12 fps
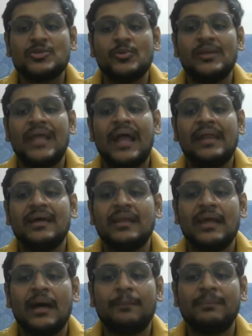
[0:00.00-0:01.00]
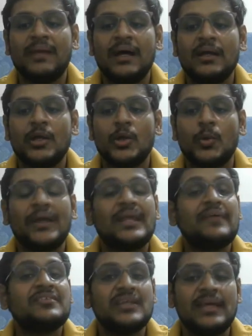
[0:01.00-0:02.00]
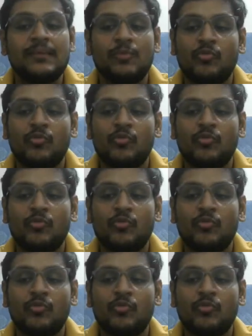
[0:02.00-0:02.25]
will add here apna quick revision ebook.